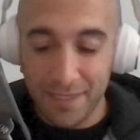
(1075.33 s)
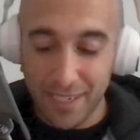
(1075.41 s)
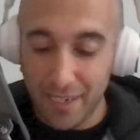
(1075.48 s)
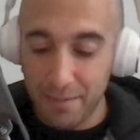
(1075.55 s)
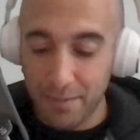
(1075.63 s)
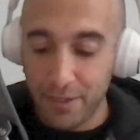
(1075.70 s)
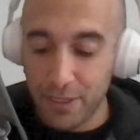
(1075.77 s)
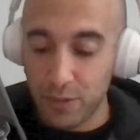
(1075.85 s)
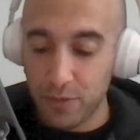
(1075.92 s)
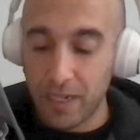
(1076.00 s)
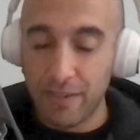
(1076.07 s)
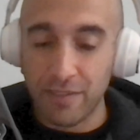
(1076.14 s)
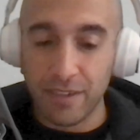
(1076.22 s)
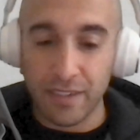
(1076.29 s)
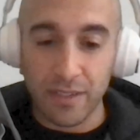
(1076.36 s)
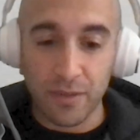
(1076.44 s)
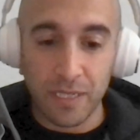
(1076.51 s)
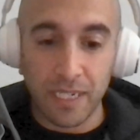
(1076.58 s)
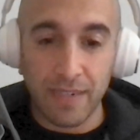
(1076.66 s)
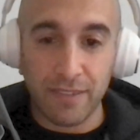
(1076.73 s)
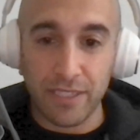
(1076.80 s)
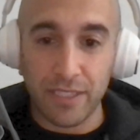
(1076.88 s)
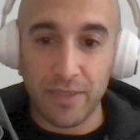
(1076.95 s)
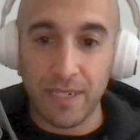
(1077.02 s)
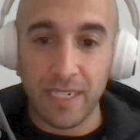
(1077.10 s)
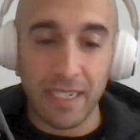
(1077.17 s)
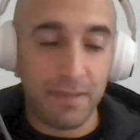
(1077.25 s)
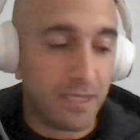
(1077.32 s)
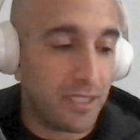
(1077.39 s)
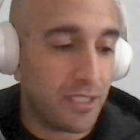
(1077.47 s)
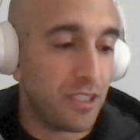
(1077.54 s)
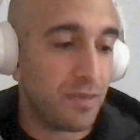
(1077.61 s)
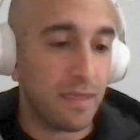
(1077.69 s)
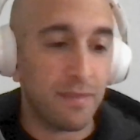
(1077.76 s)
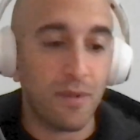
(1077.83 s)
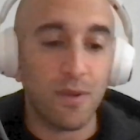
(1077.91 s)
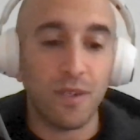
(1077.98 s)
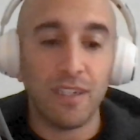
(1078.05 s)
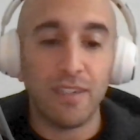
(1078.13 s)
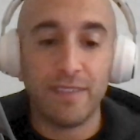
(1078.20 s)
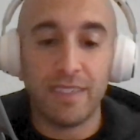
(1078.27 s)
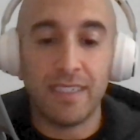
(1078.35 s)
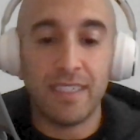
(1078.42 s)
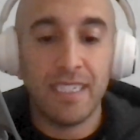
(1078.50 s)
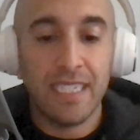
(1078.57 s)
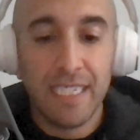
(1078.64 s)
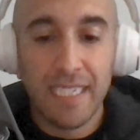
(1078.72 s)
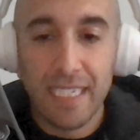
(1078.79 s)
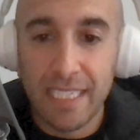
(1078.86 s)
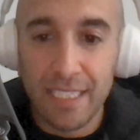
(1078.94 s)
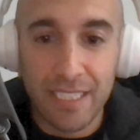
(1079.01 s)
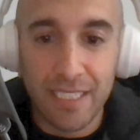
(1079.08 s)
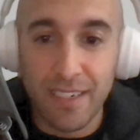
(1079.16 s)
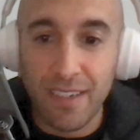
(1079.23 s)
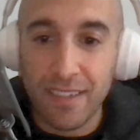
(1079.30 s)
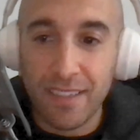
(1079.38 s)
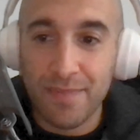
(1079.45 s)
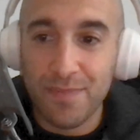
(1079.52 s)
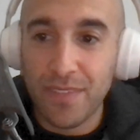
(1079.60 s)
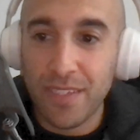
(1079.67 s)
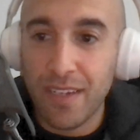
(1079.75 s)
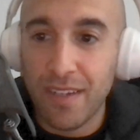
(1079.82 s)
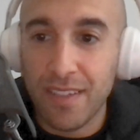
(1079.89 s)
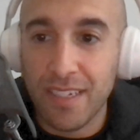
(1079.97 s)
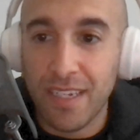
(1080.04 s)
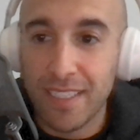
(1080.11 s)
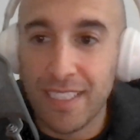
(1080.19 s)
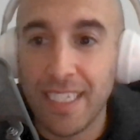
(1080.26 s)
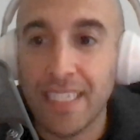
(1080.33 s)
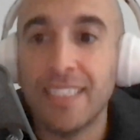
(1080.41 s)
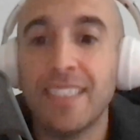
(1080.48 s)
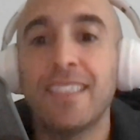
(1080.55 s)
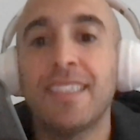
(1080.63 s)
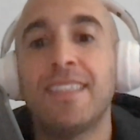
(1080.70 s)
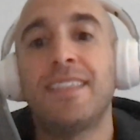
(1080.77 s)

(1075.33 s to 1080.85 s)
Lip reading: is going to push whatever you end up consuming more of. And it's just all nonsense.